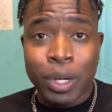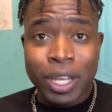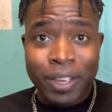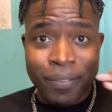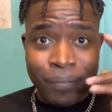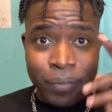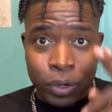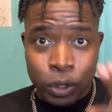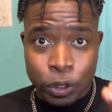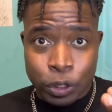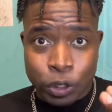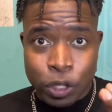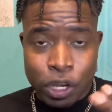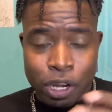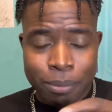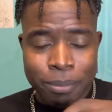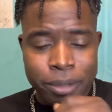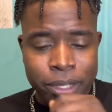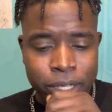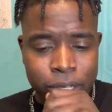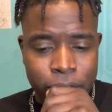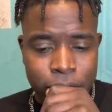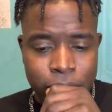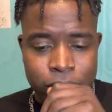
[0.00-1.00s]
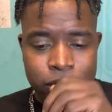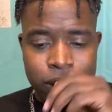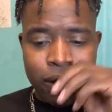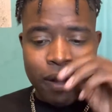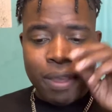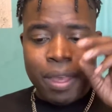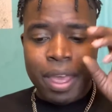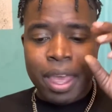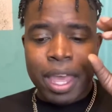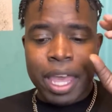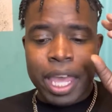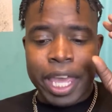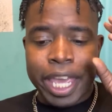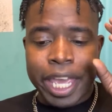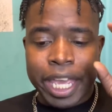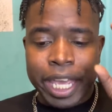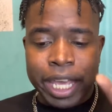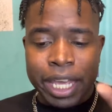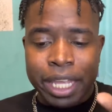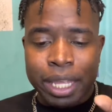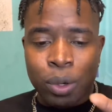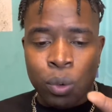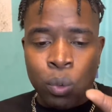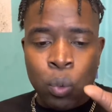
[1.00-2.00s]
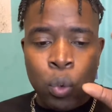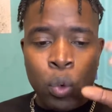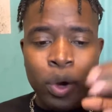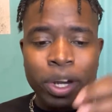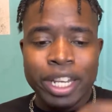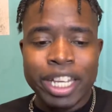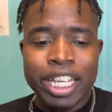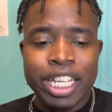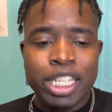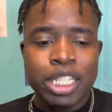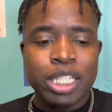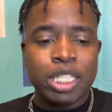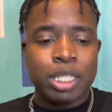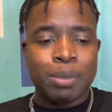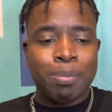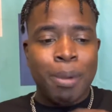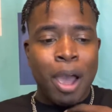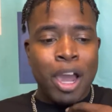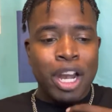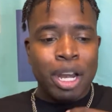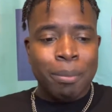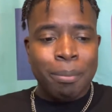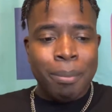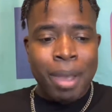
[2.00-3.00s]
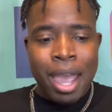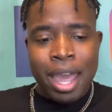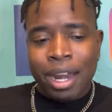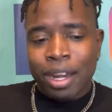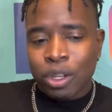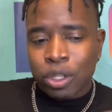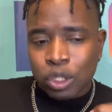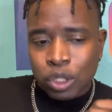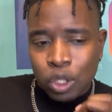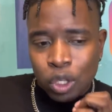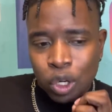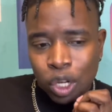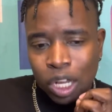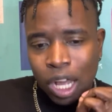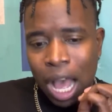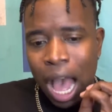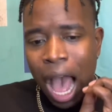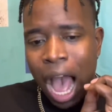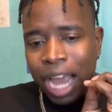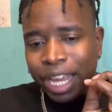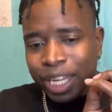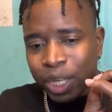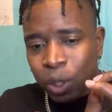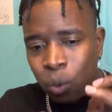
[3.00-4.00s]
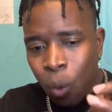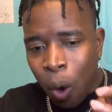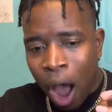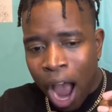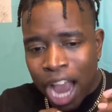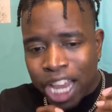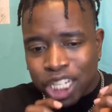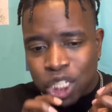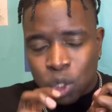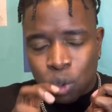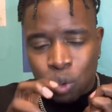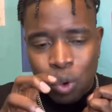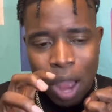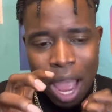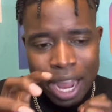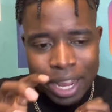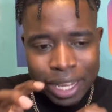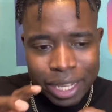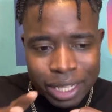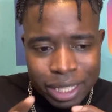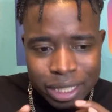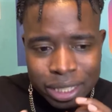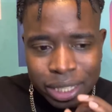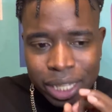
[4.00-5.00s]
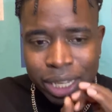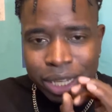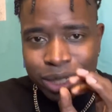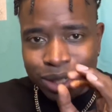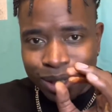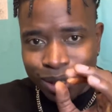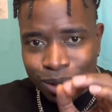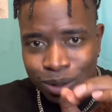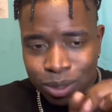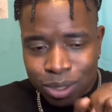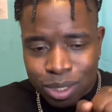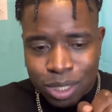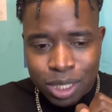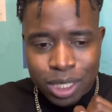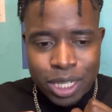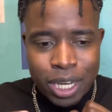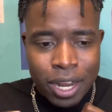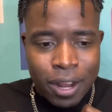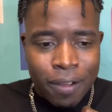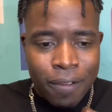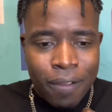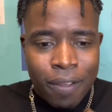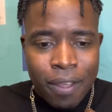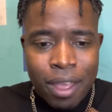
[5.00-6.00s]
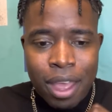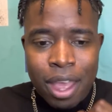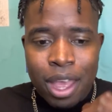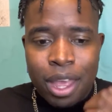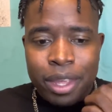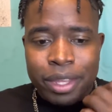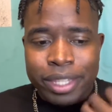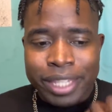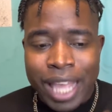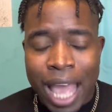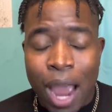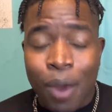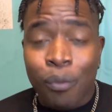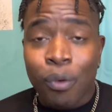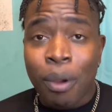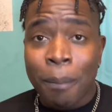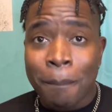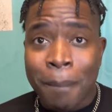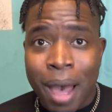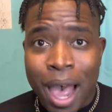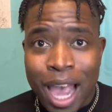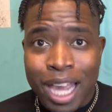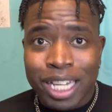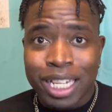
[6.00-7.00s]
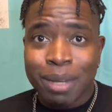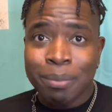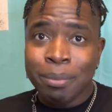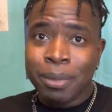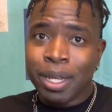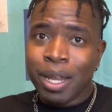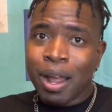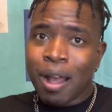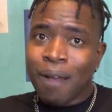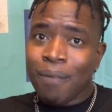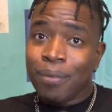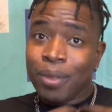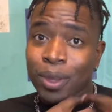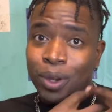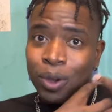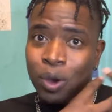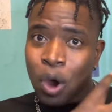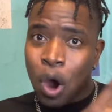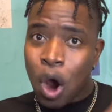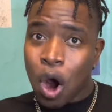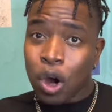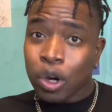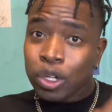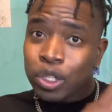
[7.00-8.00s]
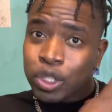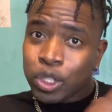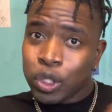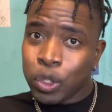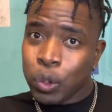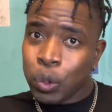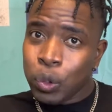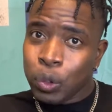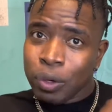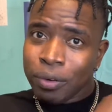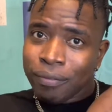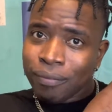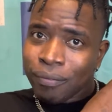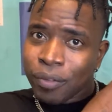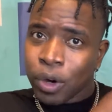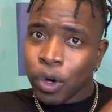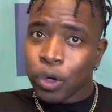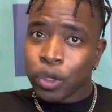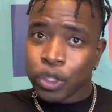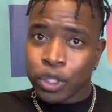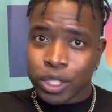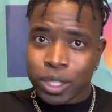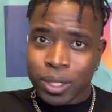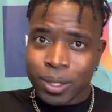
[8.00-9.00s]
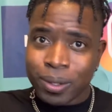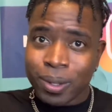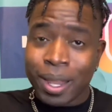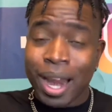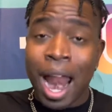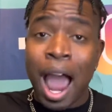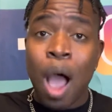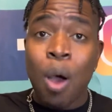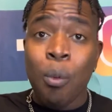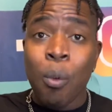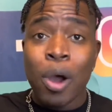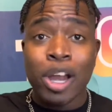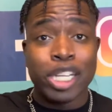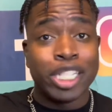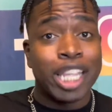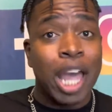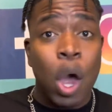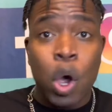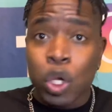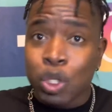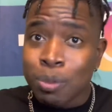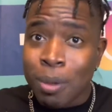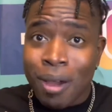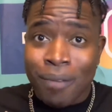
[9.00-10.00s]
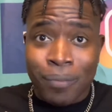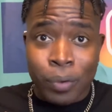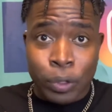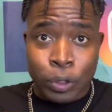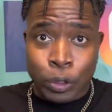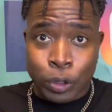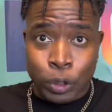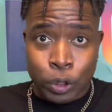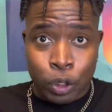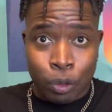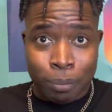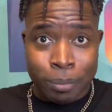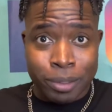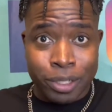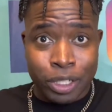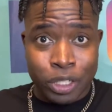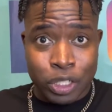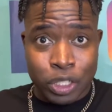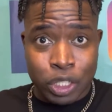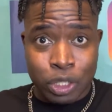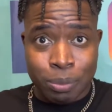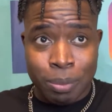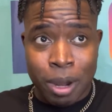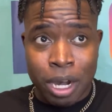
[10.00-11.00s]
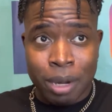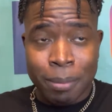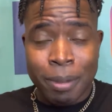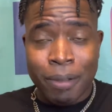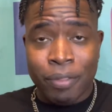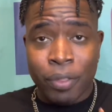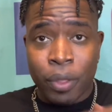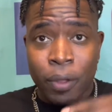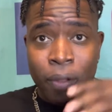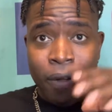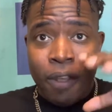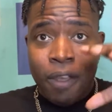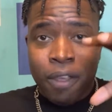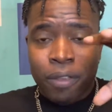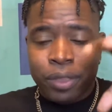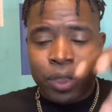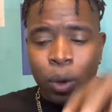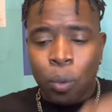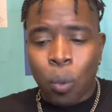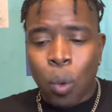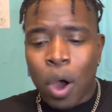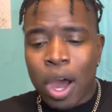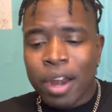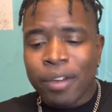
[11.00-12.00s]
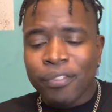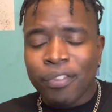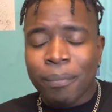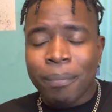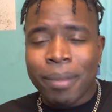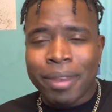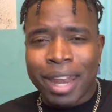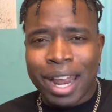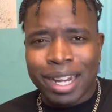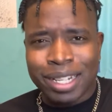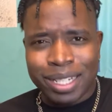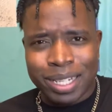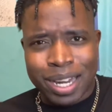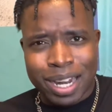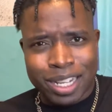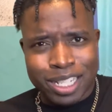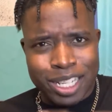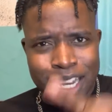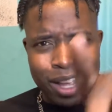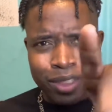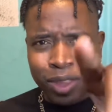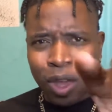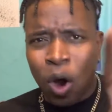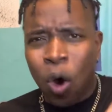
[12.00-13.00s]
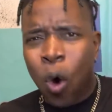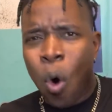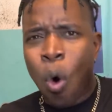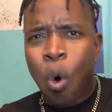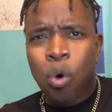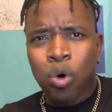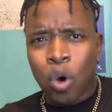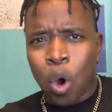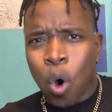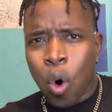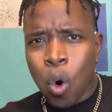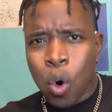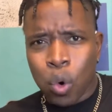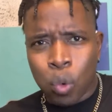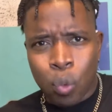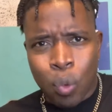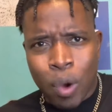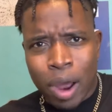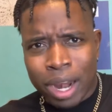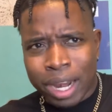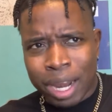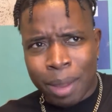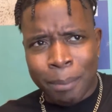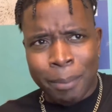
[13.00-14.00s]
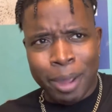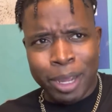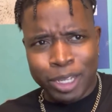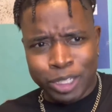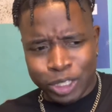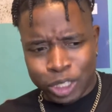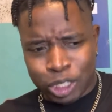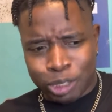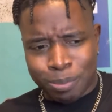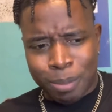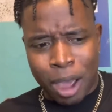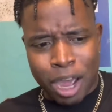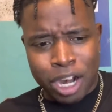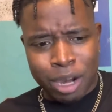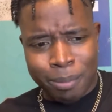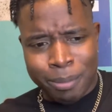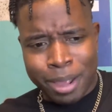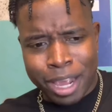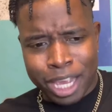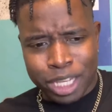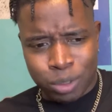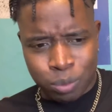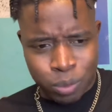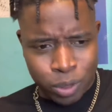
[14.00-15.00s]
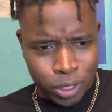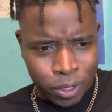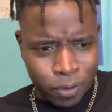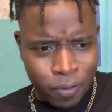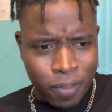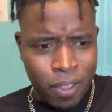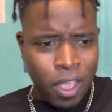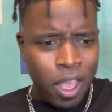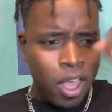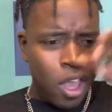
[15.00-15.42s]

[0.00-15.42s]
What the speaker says: when he first did it, because when he's Spider-Man, those little cocky, wisecracking things he used to say, that reminded me of the cartoon version that I watched. That was my first interpretation of Spider-Man, the one from the 1990s, not the old, old one, the Amazing Spider-Man's where